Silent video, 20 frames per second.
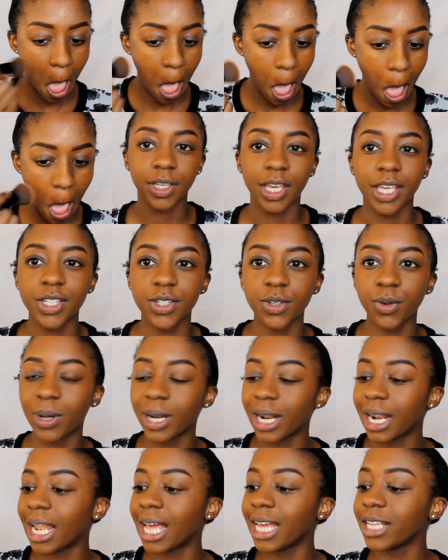Okay, so what
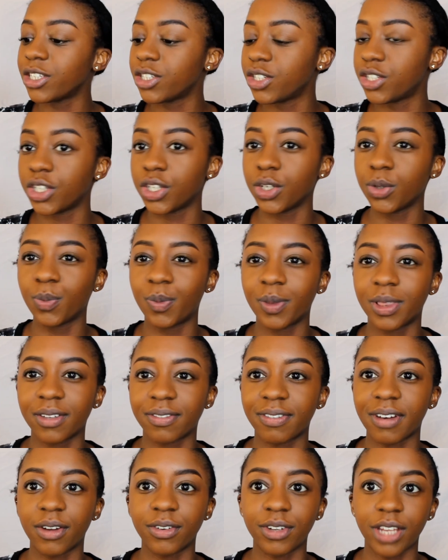I like to do with the
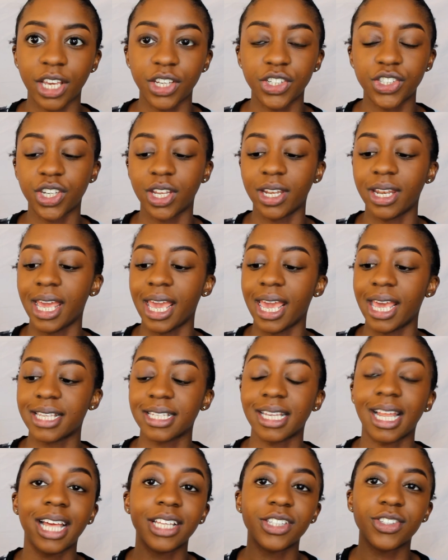foundation is
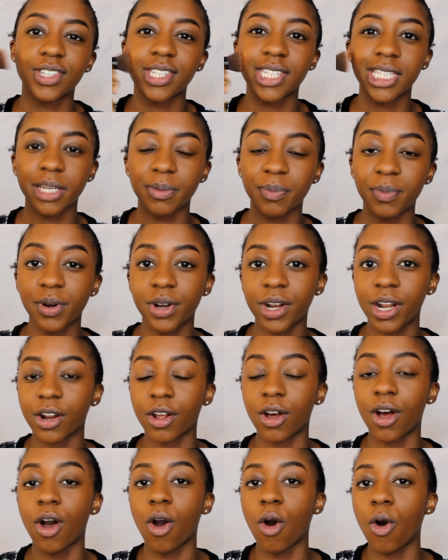I like to stipple it
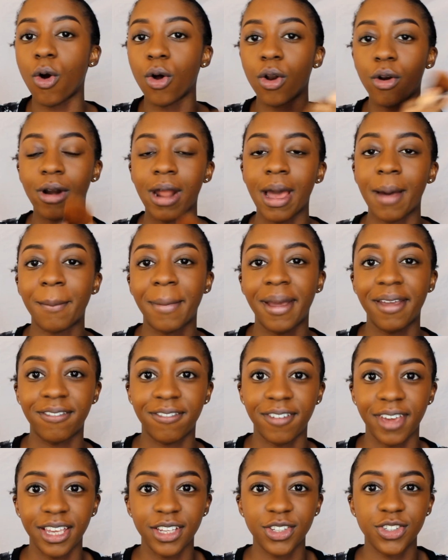all around my
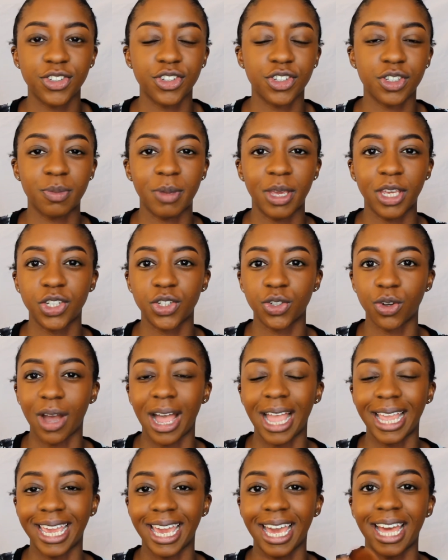face to just make sure
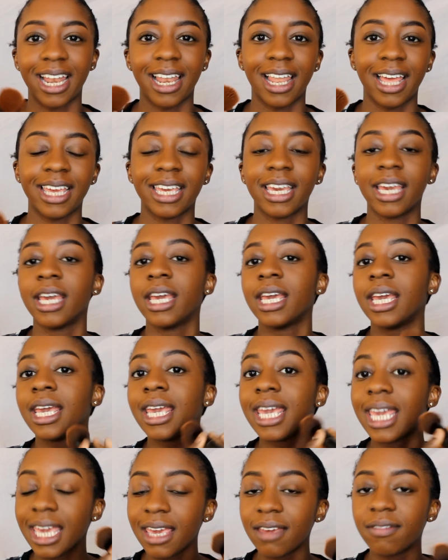I get like
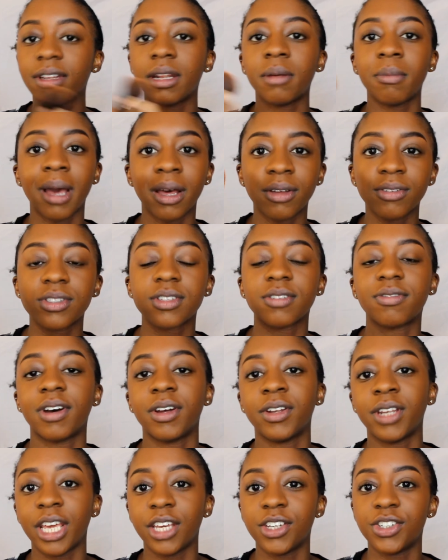even amounts of
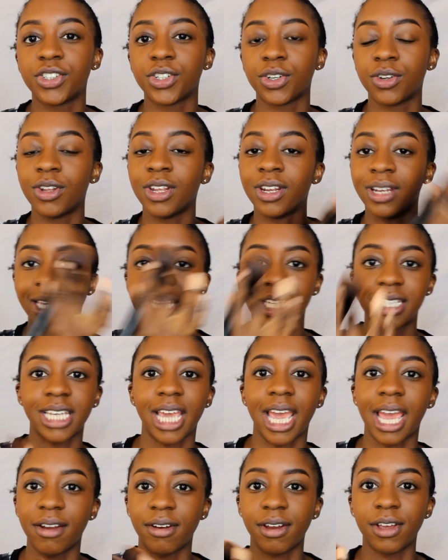foundation in each
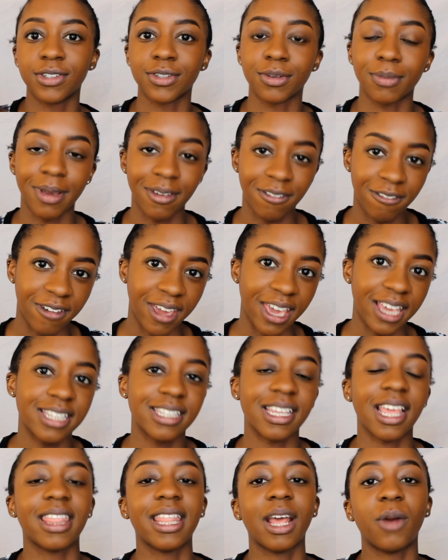areas of my face,
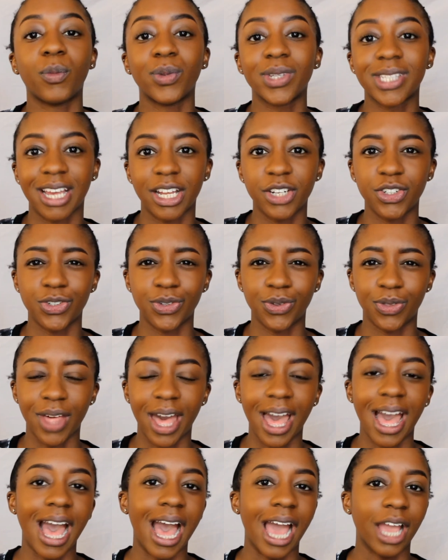and then once I do
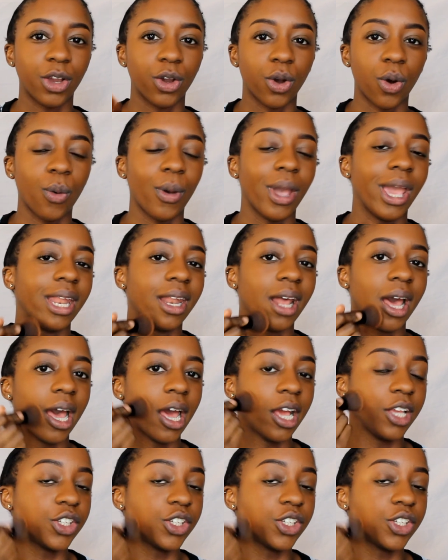that I go in and